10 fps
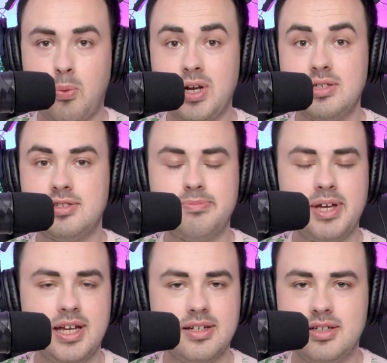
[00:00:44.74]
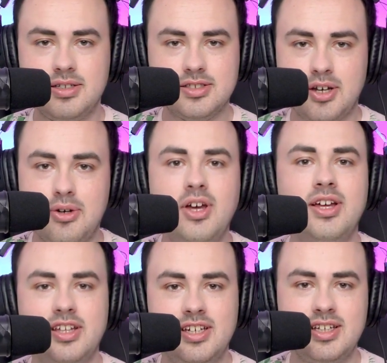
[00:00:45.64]
wind speed. So
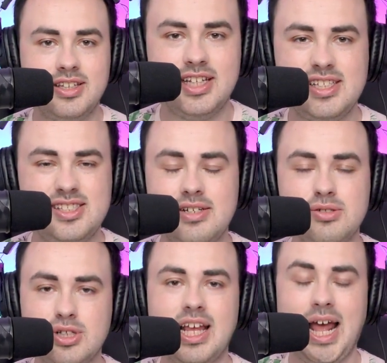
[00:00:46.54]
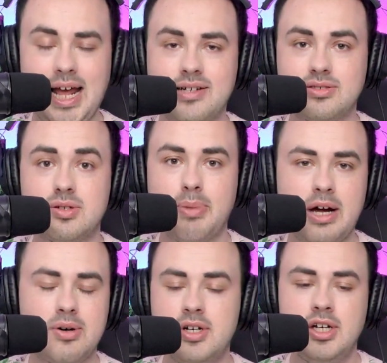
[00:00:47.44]
this seriously has the
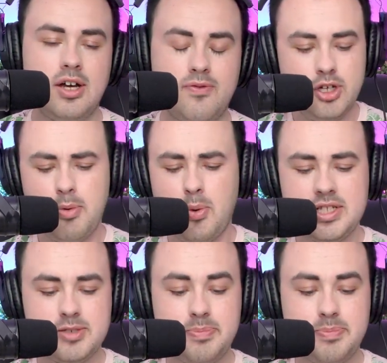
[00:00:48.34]
power. Super wind